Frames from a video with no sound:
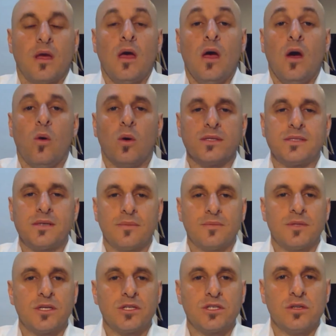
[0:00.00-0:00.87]
What's
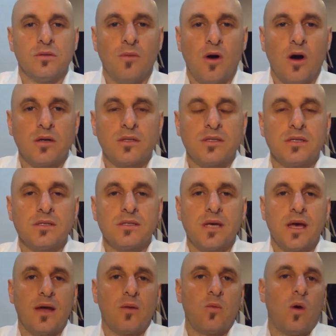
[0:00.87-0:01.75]
up, digital marketers,
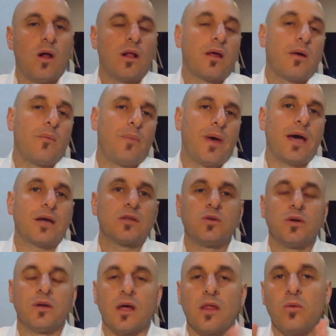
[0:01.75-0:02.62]
and welcome back
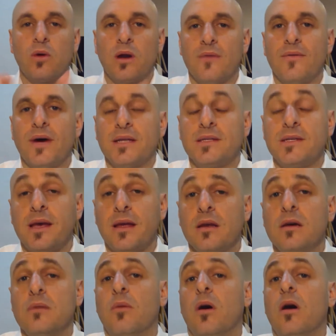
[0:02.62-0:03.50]
to another one of our
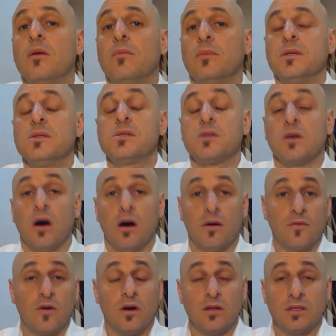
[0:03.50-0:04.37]
10 commandments
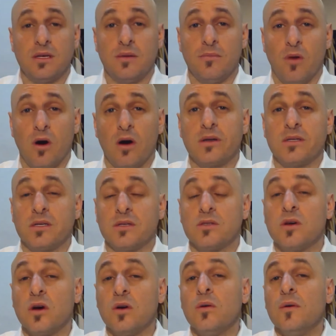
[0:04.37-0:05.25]
of content marketing.
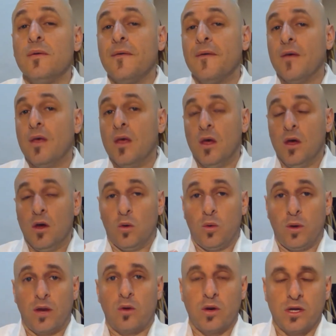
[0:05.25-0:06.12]
So,
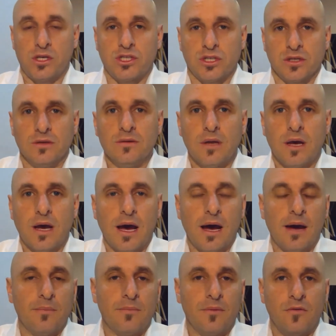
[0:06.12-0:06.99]
quick question
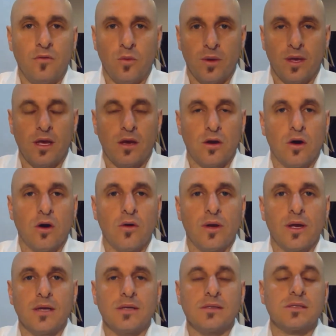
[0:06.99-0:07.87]
before we get
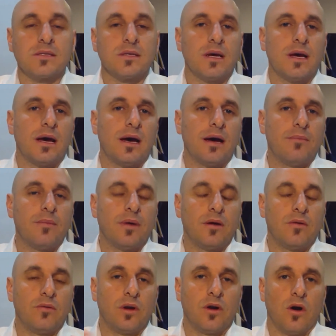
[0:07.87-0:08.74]
going is
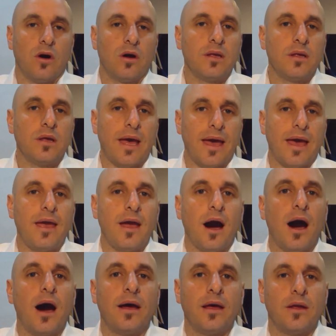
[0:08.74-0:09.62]
regarding
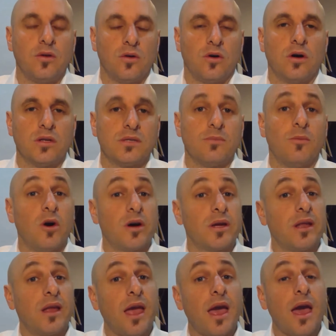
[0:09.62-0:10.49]
AI and your content
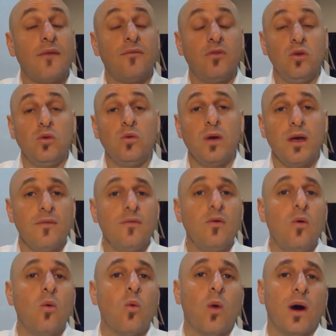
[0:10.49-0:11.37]
marketing. Have you
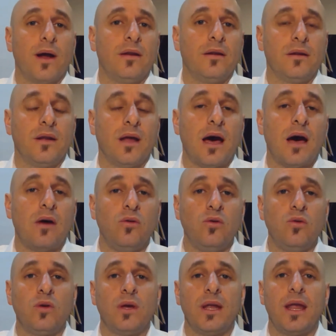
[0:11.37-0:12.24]
ever wondered how
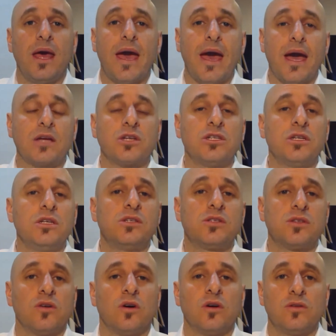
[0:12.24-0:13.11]
you can actually
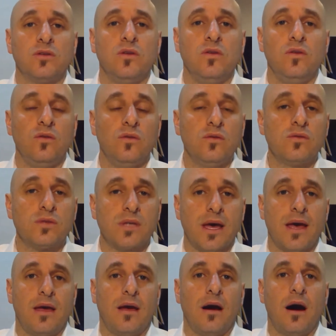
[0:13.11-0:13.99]
start to use
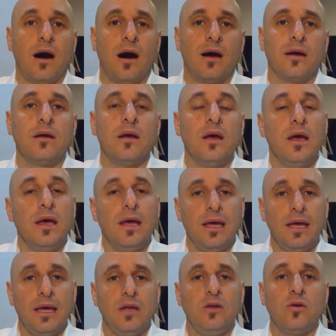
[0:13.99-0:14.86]
AI
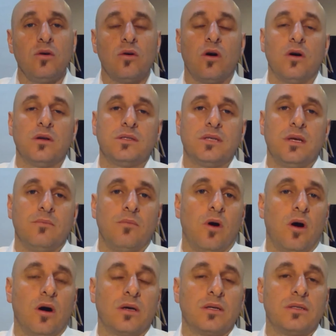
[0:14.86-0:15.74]
in your content
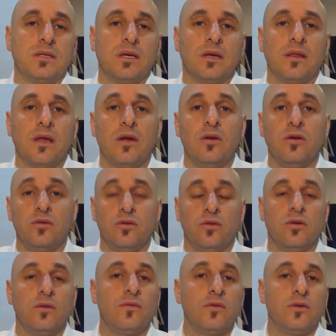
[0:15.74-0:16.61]
marketing that you're
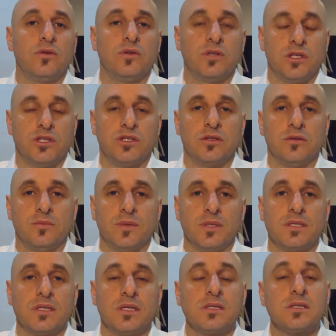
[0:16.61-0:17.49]
doing for your digital
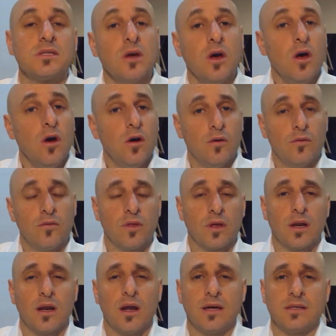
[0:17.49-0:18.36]
business or for
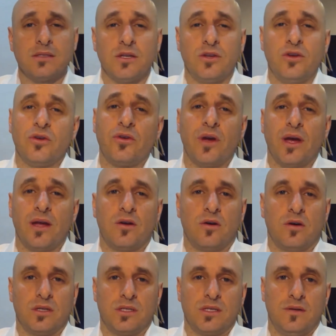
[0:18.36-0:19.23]
the clients that you create
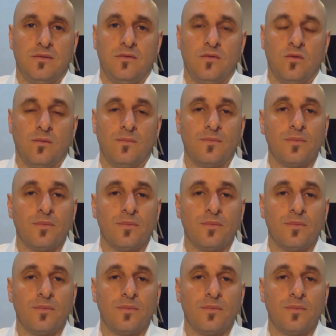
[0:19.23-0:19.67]
content for?